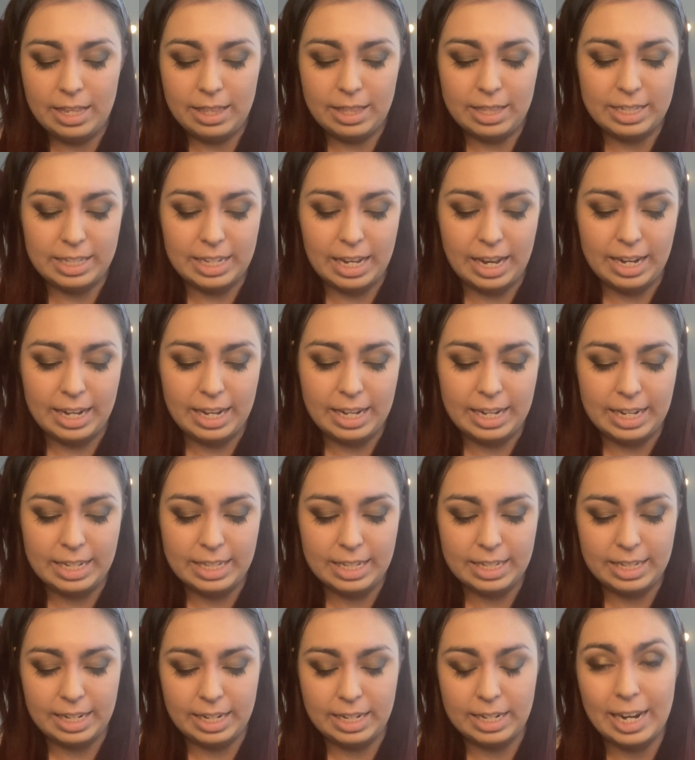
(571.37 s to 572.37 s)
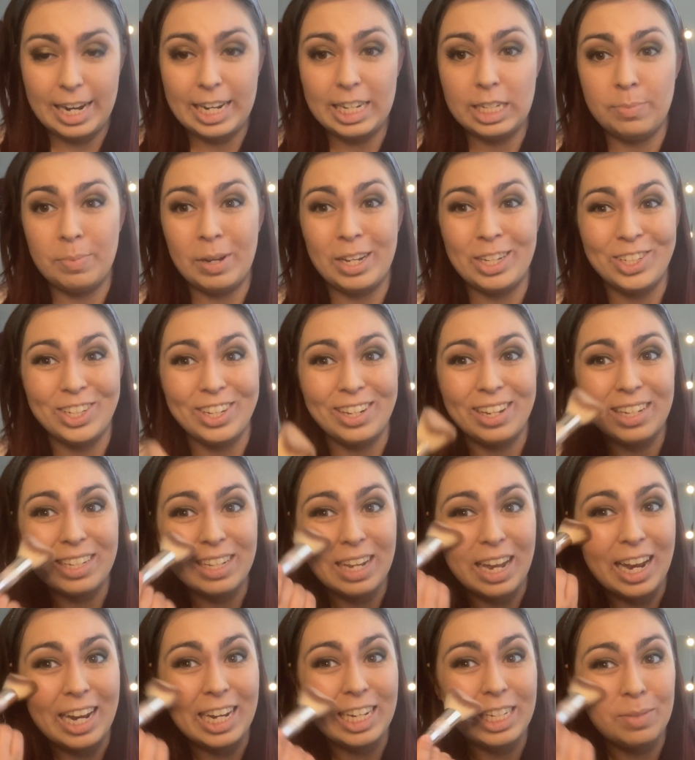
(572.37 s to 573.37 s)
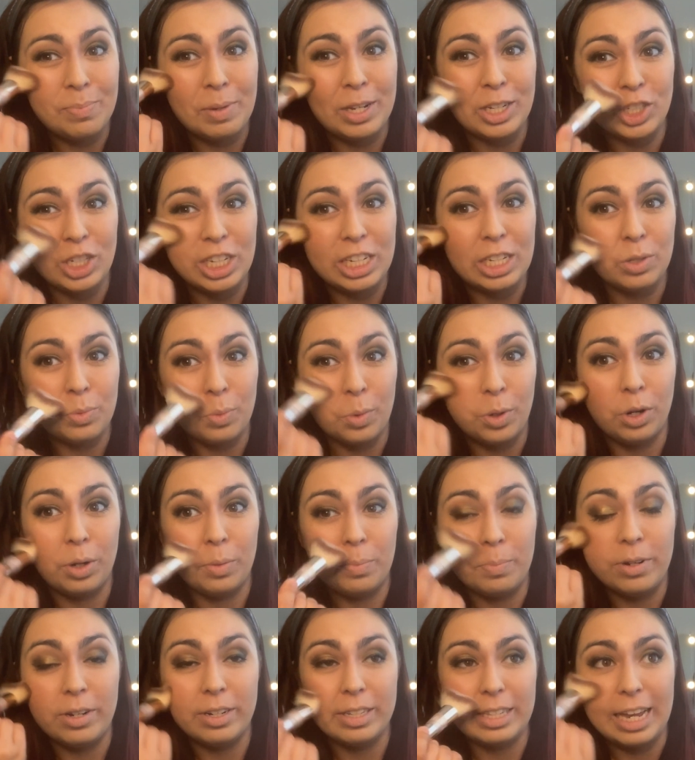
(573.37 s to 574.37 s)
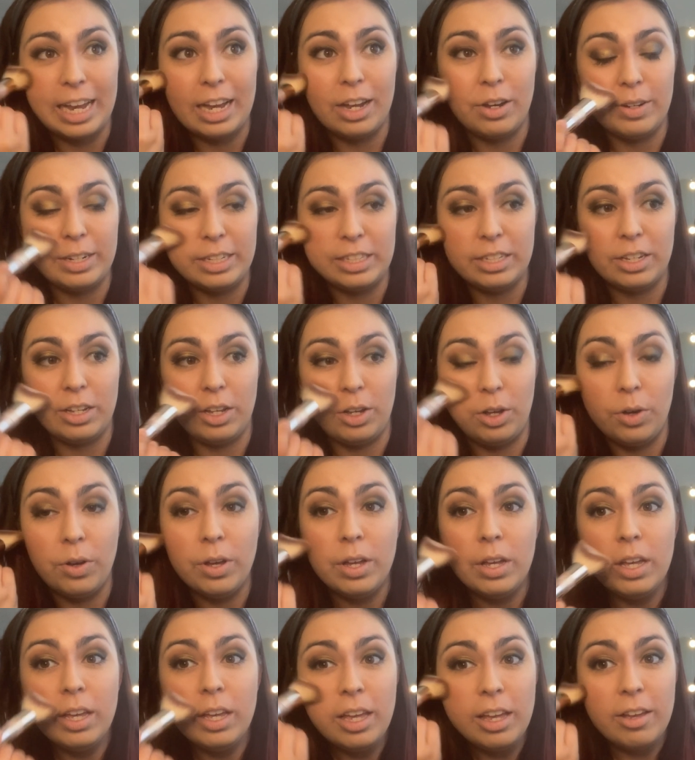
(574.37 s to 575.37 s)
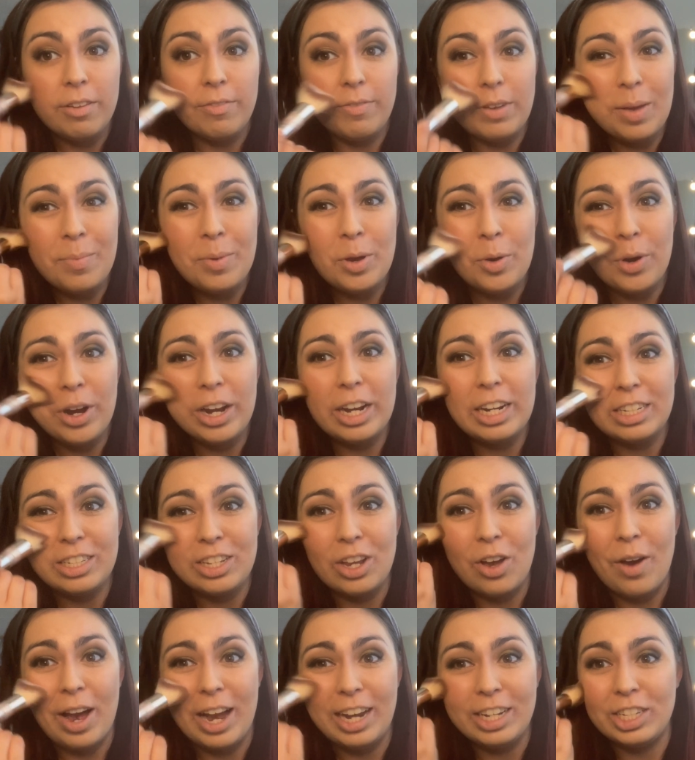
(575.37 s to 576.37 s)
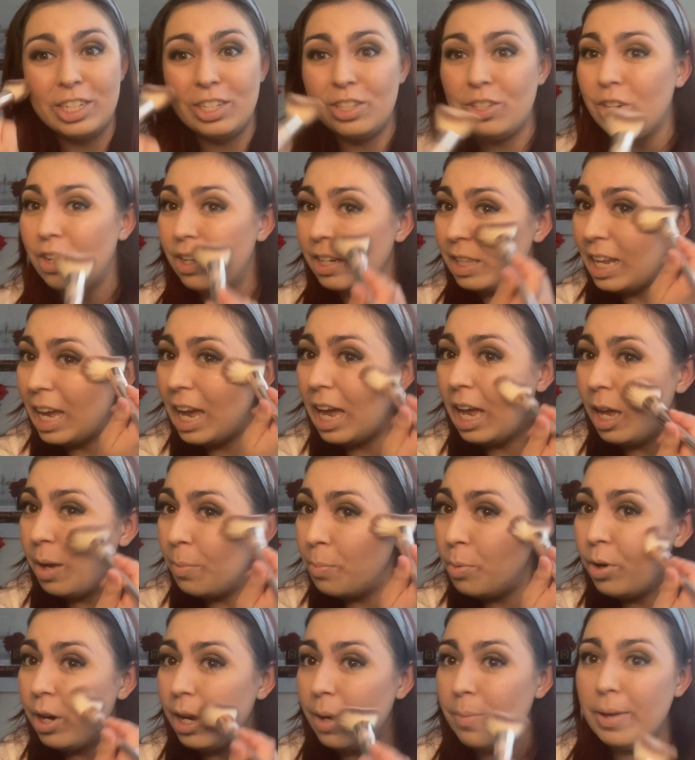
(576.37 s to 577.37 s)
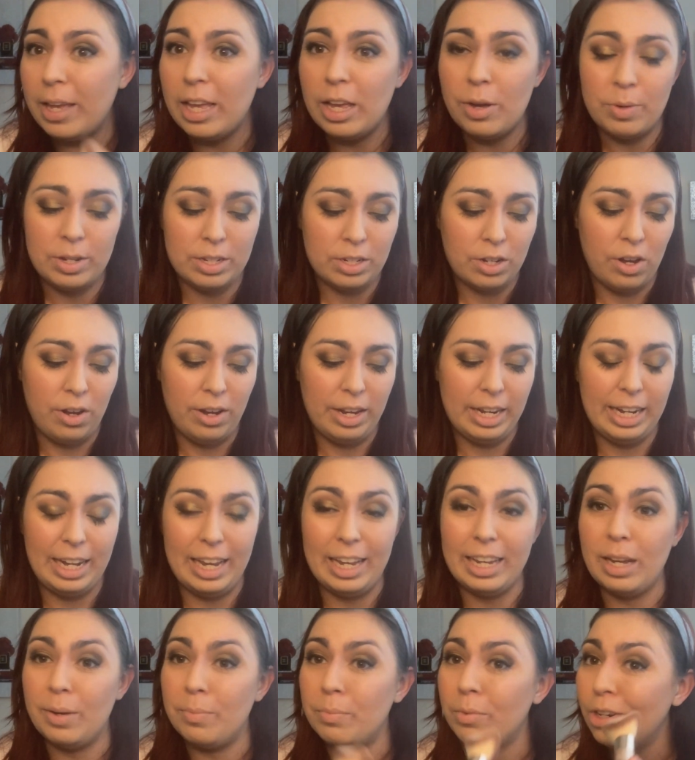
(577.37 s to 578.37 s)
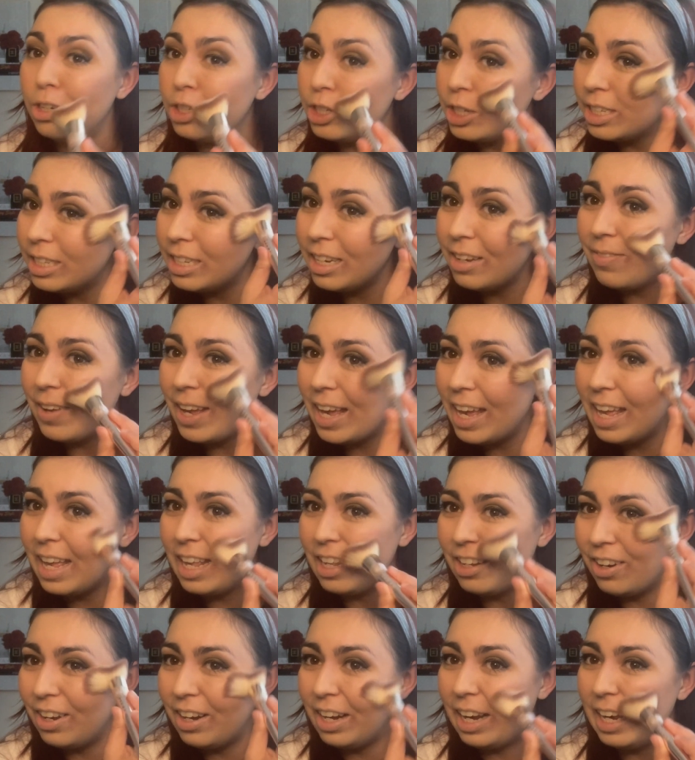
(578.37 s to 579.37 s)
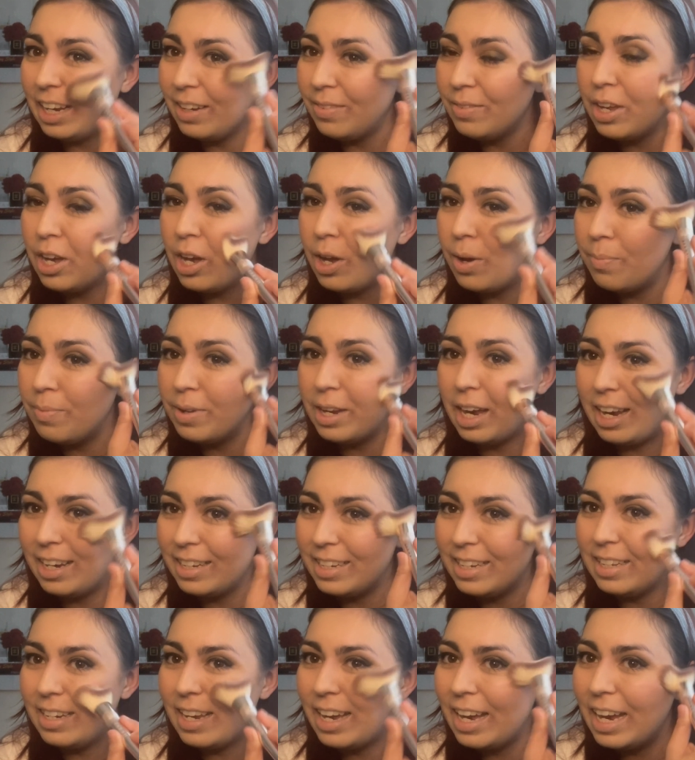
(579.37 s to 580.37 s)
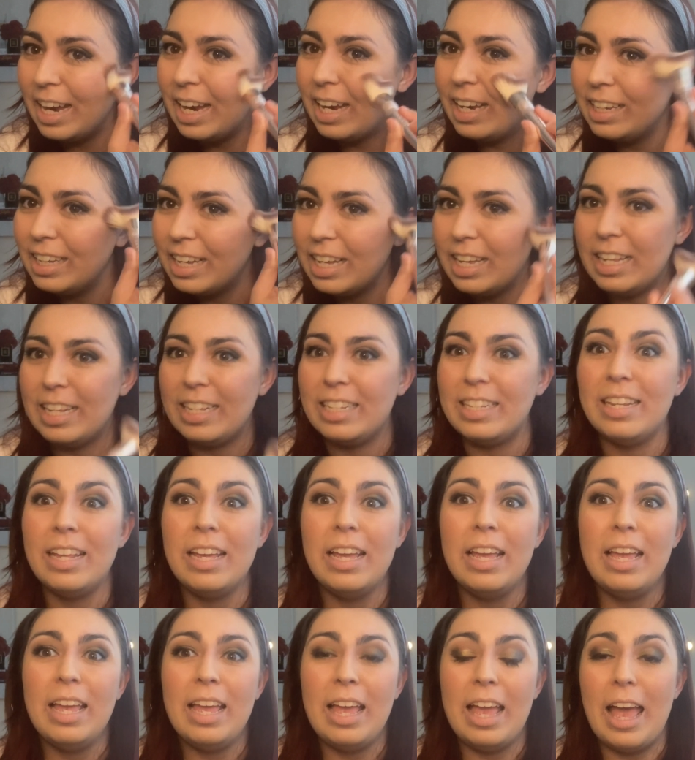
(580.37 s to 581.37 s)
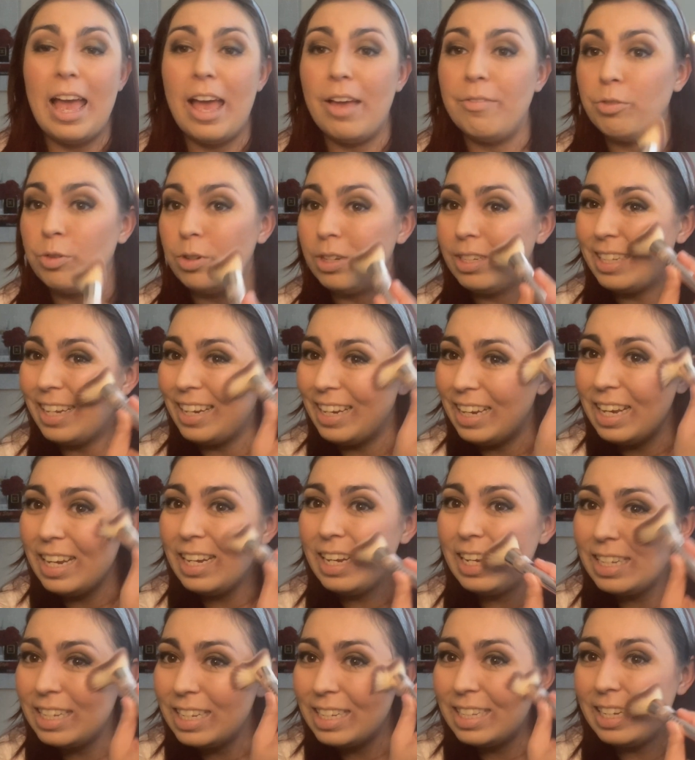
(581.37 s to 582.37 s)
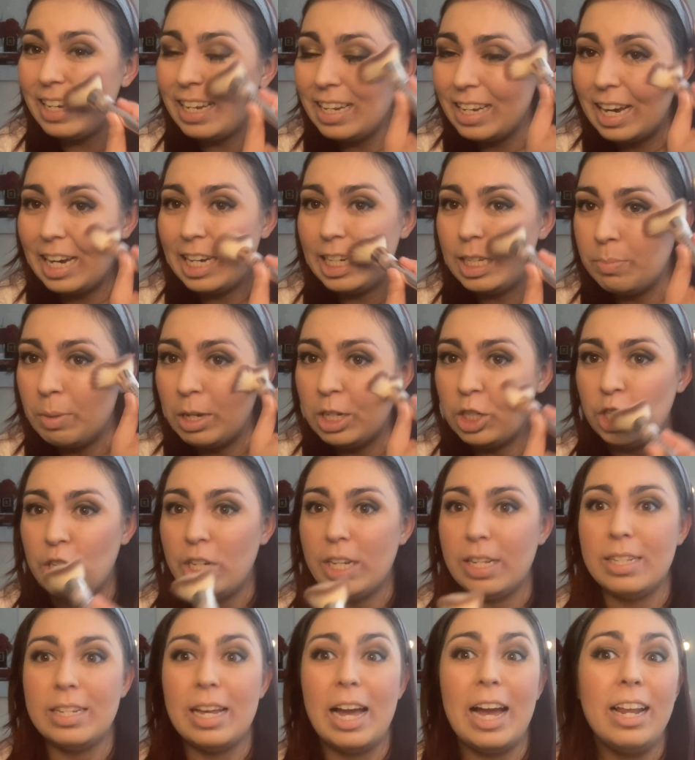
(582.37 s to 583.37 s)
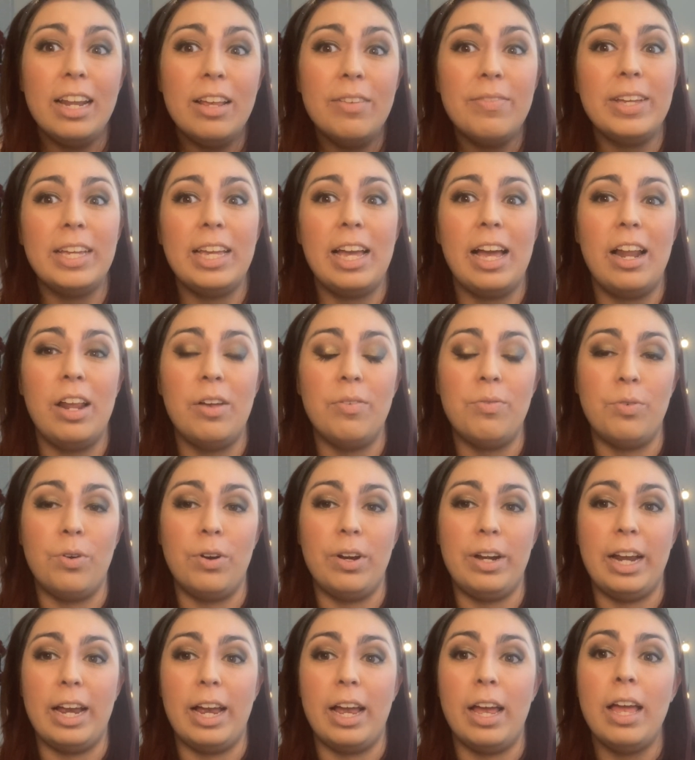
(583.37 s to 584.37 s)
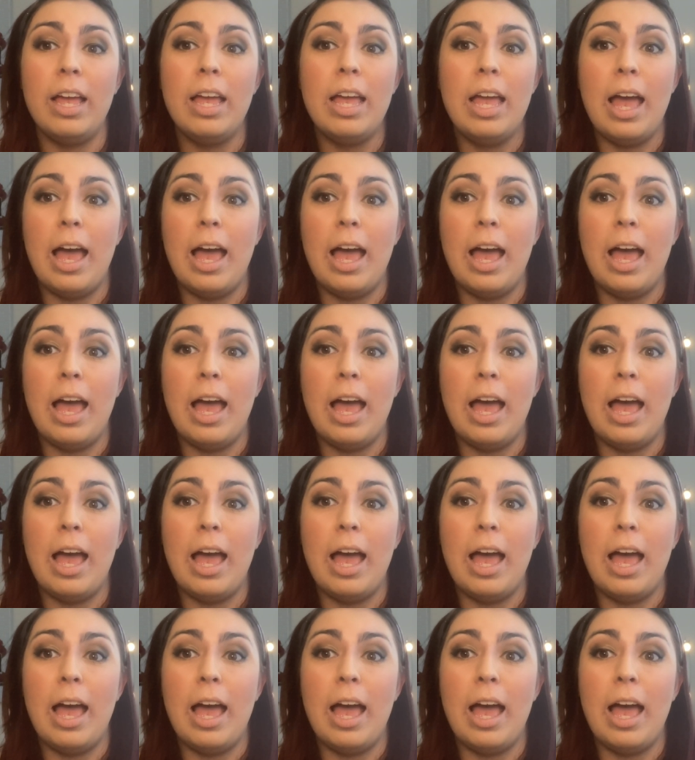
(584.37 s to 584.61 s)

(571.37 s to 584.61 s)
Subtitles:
Said he needs to see an eye specialist. Eye specialists were booked out until February, so I just took that appointment, was calling like emergency vet, and they're like, nope, got denied because everyone was saying he needs to see an eye specialist. I live in California.